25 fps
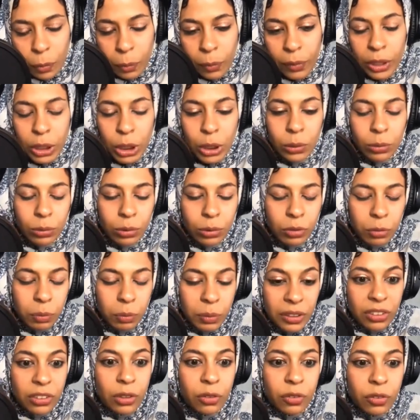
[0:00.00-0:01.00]
cooperation
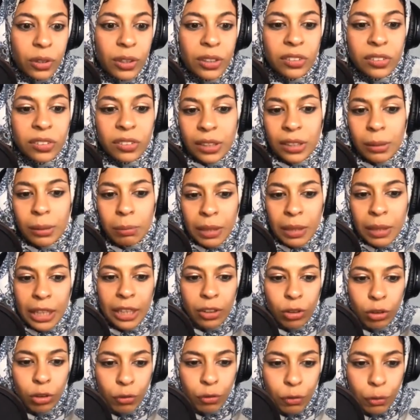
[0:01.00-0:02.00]
with Pisa University,
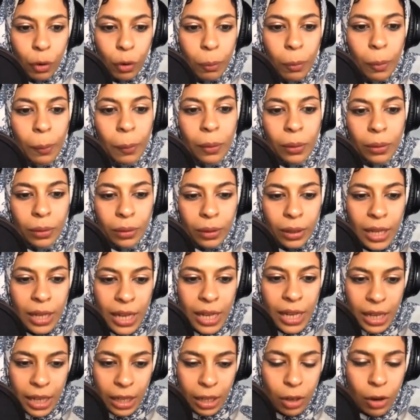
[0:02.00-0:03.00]
being
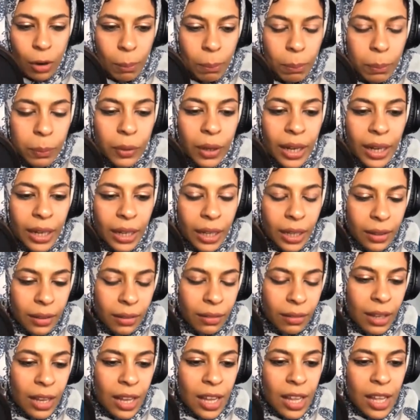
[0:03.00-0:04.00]
deformable and
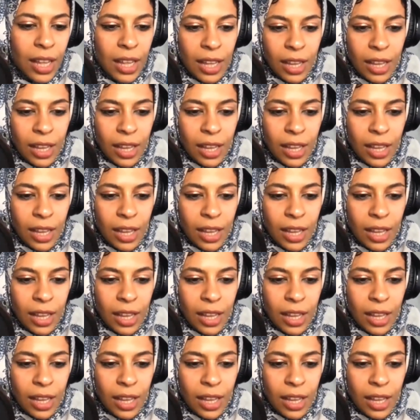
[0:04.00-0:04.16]
compliant,